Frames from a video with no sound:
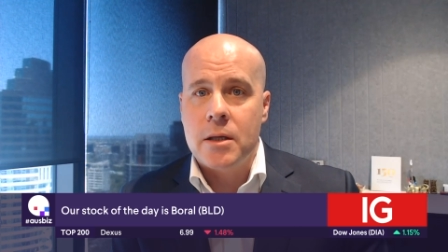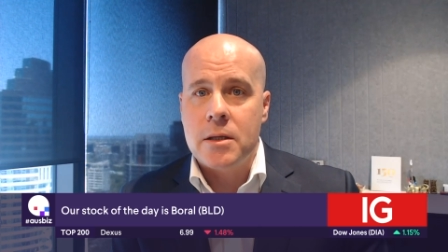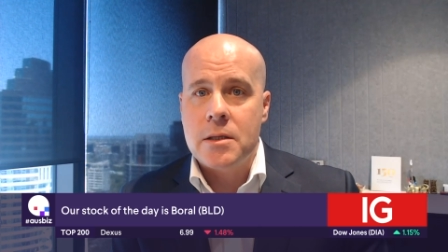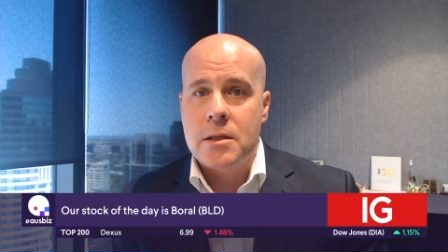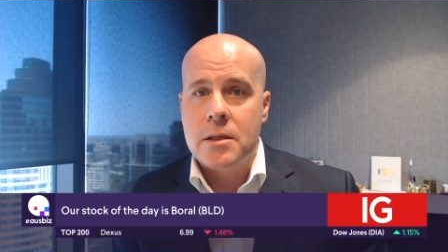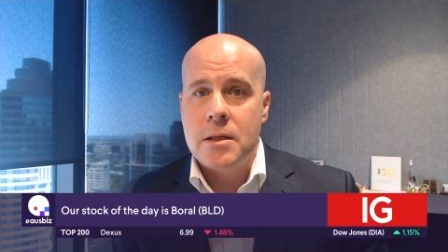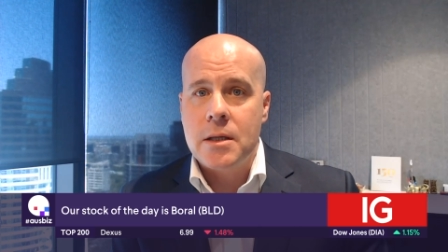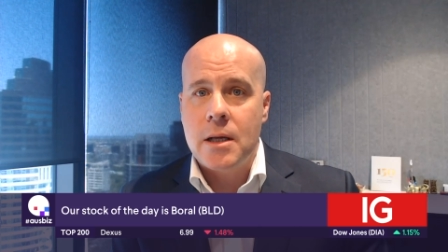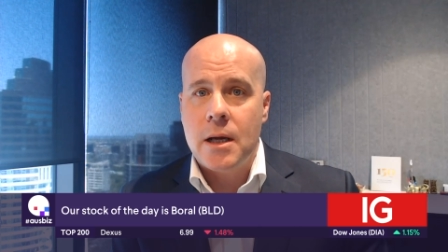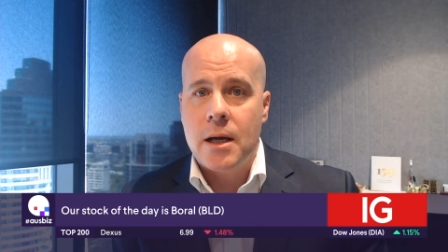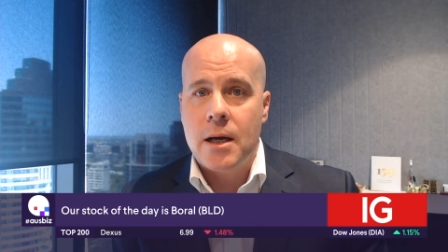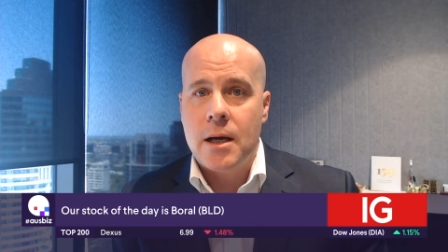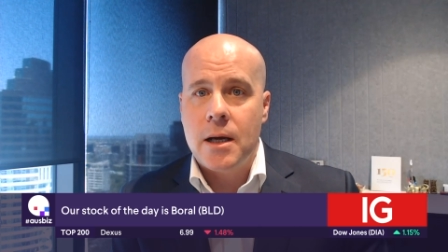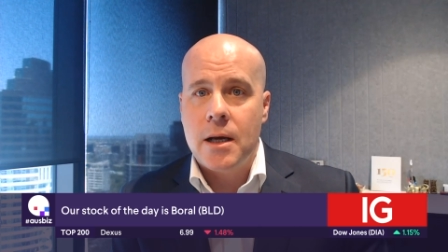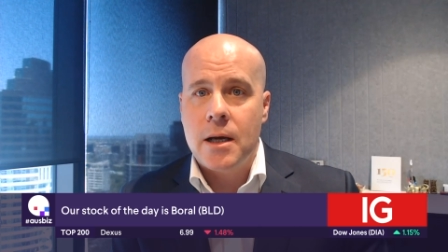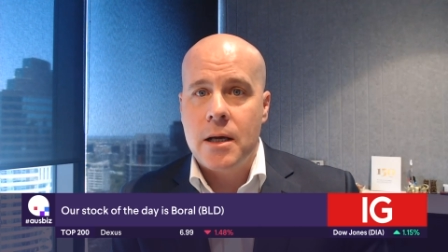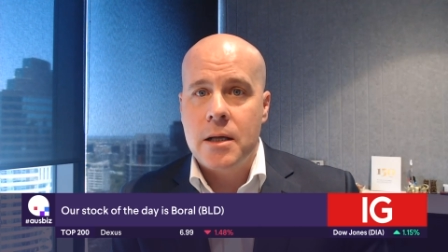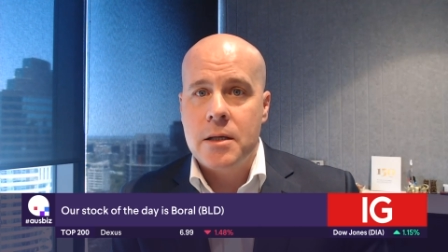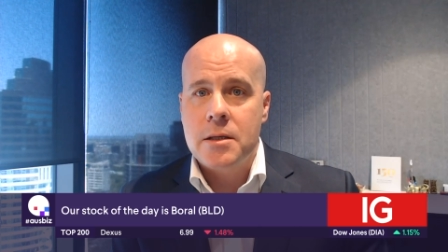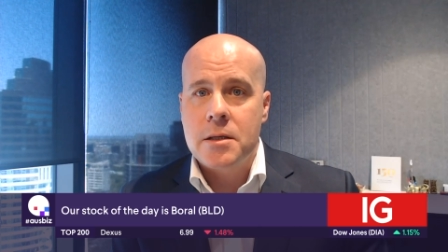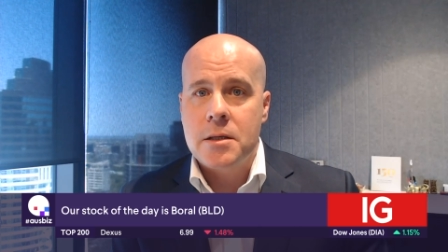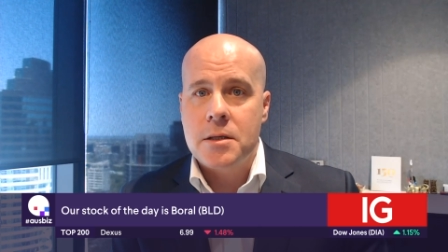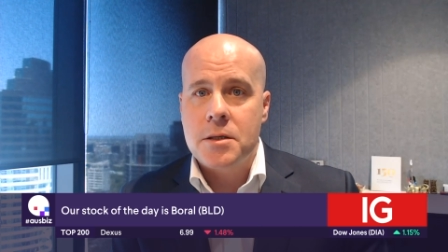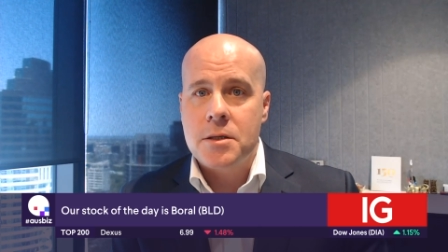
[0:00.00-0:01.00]
to be. It's
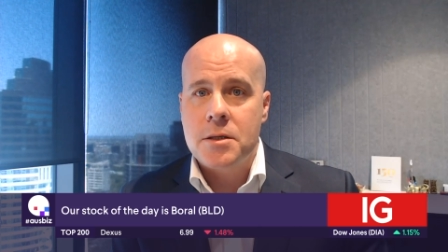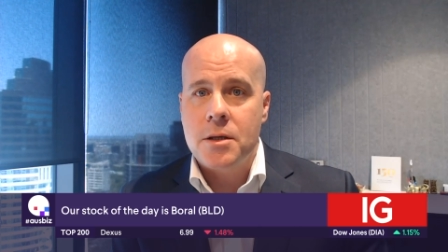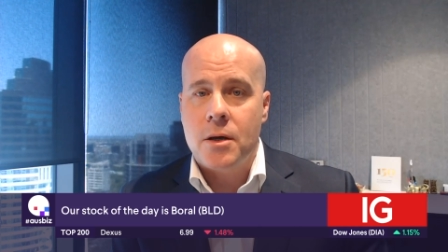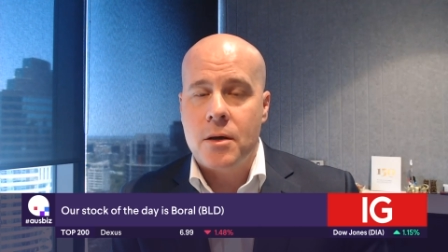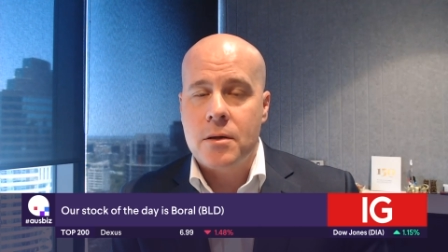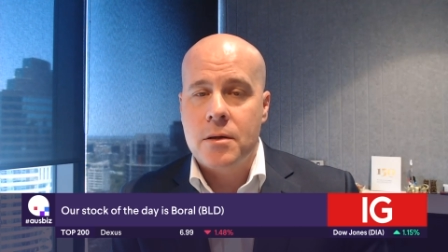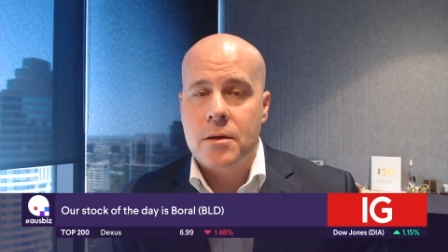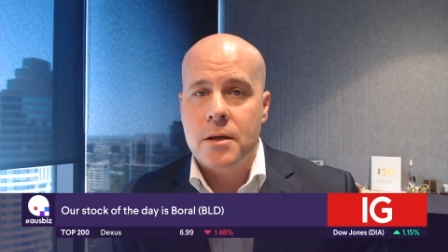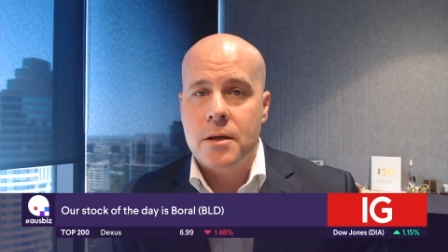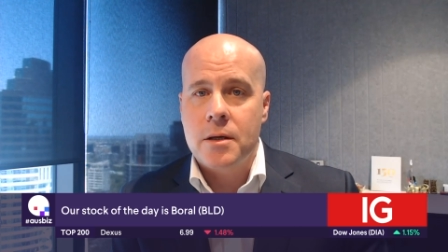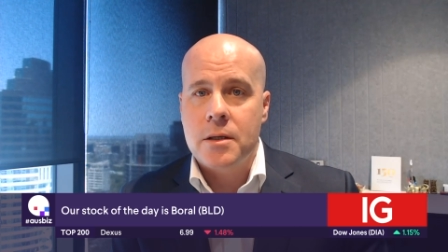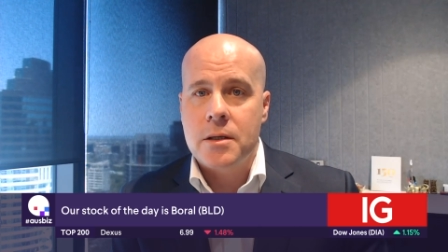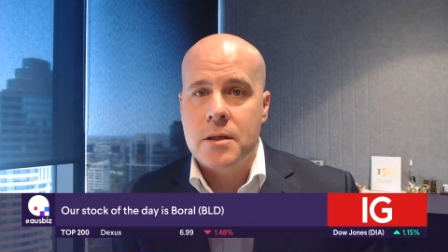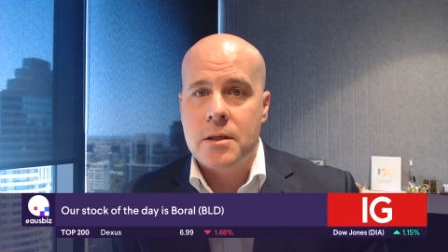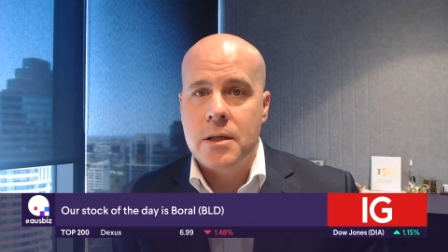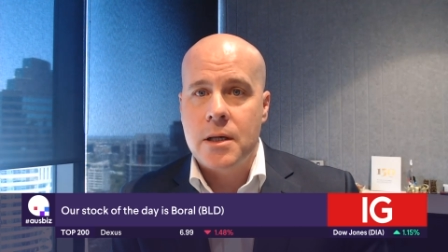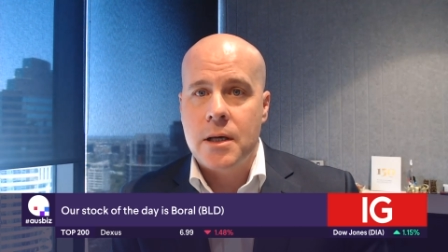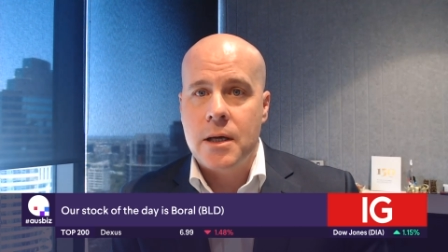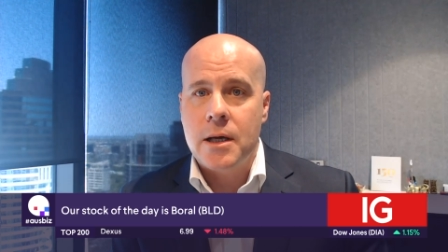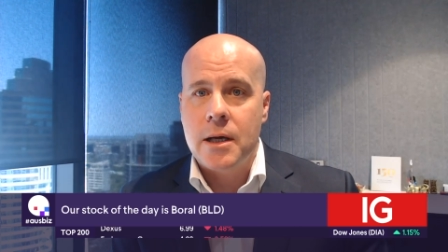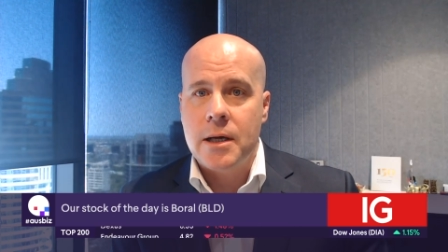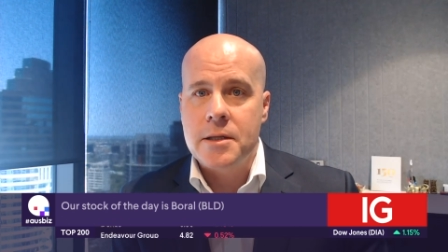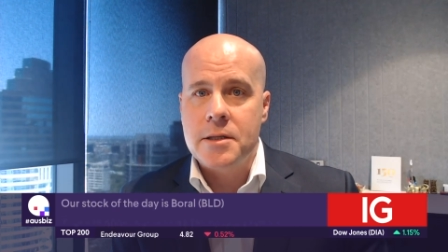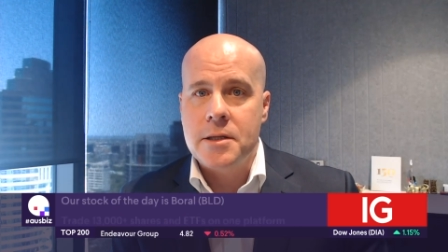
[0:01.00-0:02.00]
uh, it's a stock
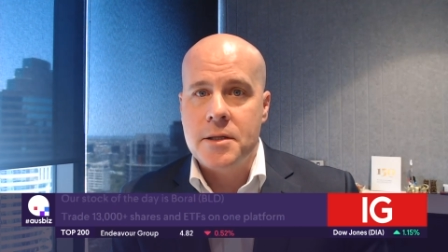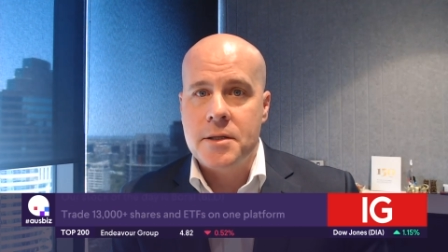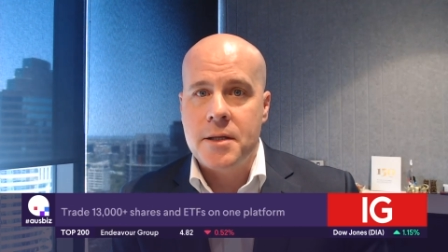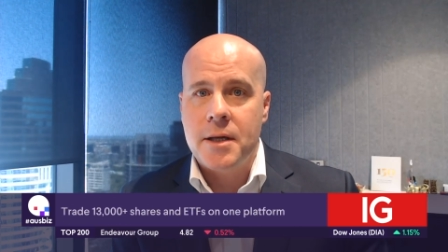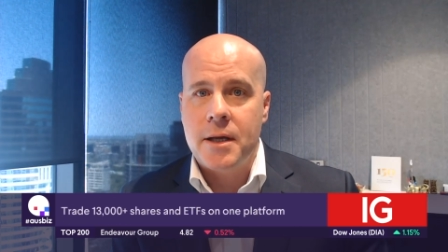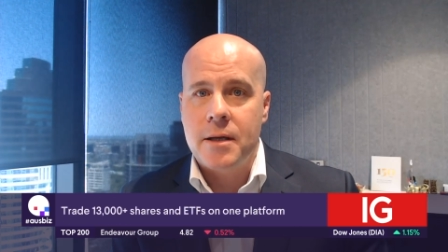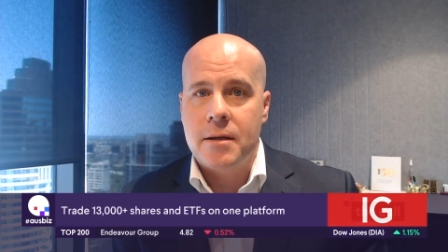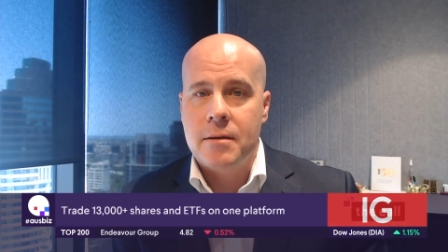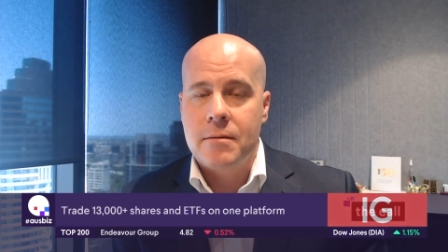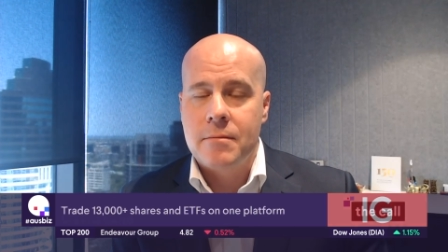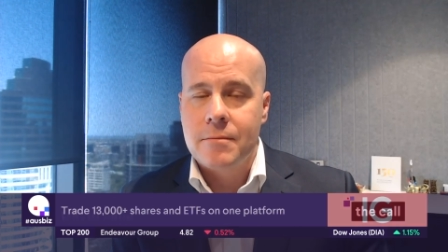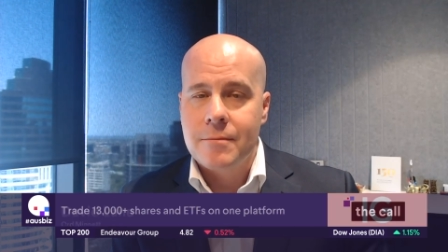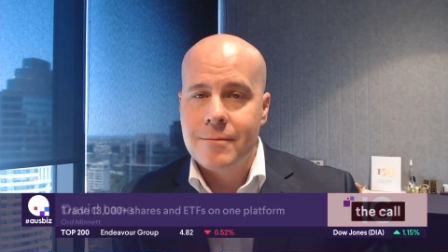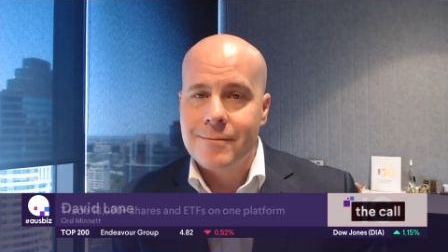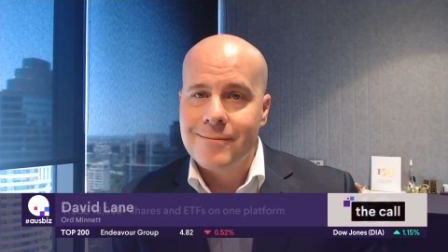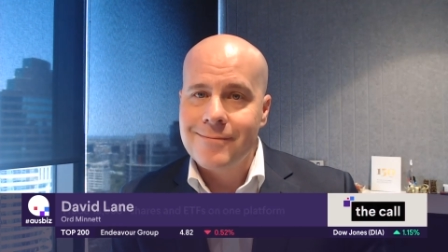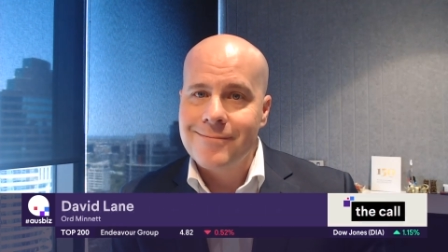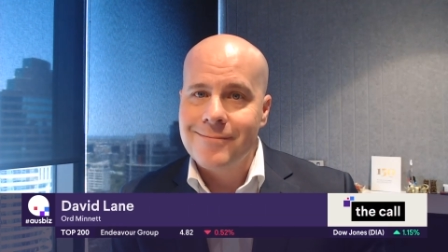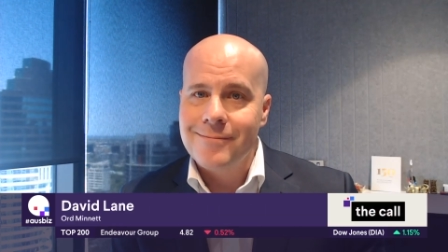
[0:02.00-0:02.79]
that, uh, as you said,